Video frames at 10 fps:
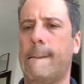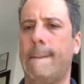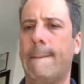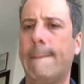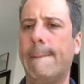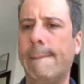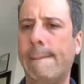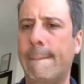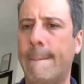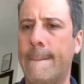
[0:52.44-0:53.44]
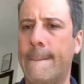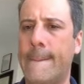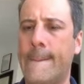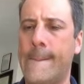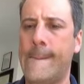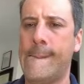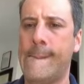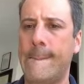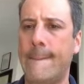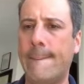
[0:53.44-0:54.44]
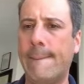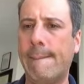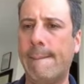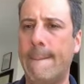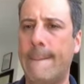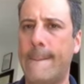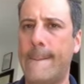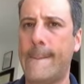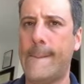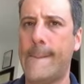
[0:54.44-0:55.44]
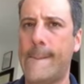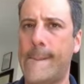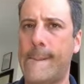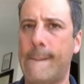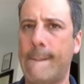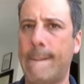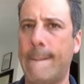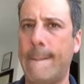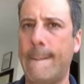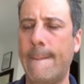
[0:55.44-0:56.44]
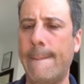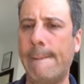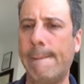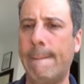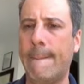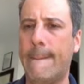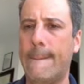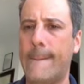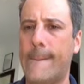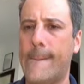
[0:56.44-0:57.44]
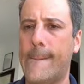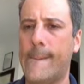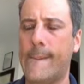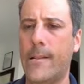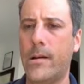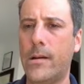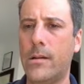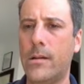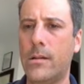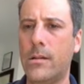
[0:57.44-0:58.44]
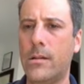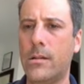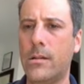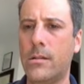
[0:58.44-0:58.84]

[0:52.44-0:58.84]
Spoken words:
(silent)